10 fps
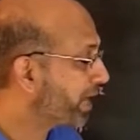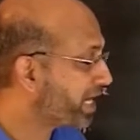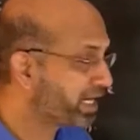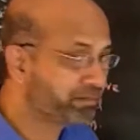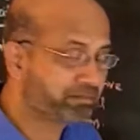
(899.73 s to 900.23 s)

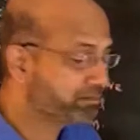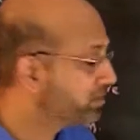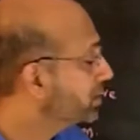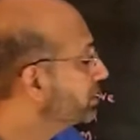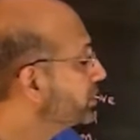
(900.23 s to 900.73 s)
paradigm
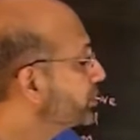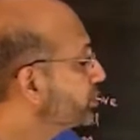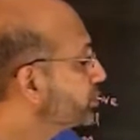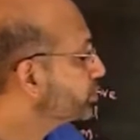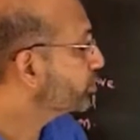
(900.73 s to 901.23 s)

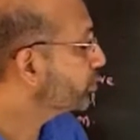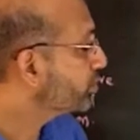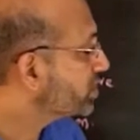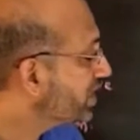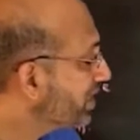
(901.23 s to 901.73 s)

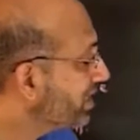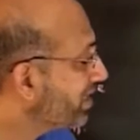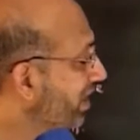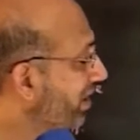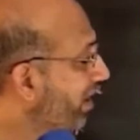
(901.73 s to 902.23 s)
to see
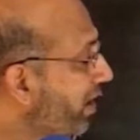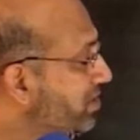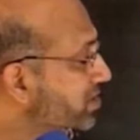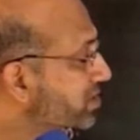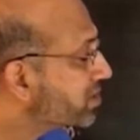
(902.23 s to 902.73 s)
the
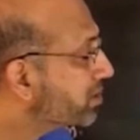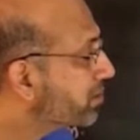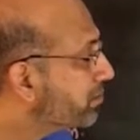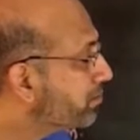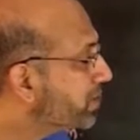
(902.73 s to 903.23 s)
last
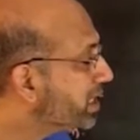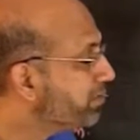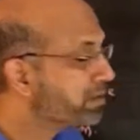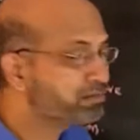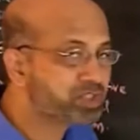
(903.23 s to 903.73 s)

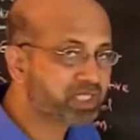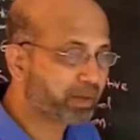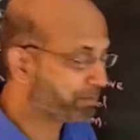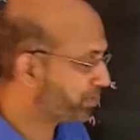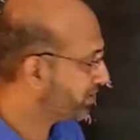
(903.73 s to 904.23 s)
minimum
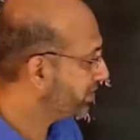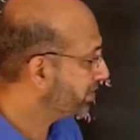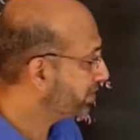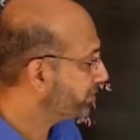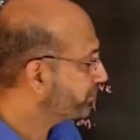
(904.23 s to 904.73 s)
step
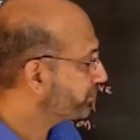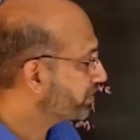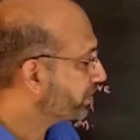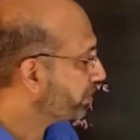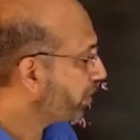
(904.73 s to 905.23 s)

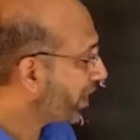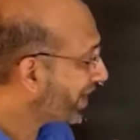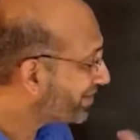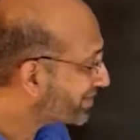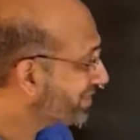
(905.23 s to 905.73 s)

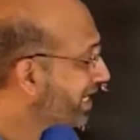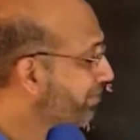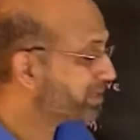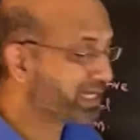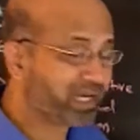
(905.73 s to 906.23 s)
at the
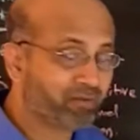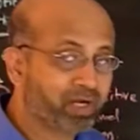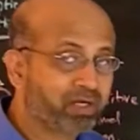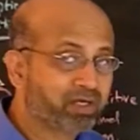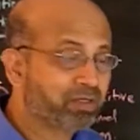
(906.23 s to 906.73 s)
synaptic
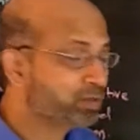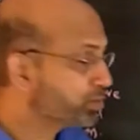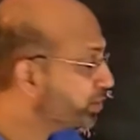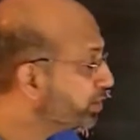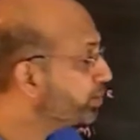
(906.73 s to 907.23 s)
level
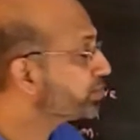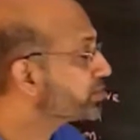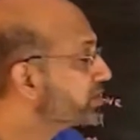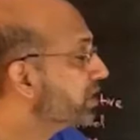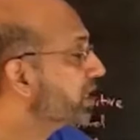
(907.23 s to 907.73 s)
to
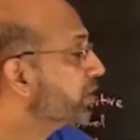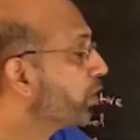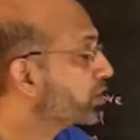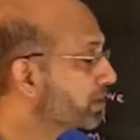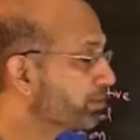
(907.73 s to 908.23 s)
induce
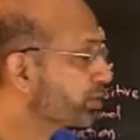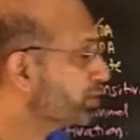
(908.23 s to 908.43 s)
long-term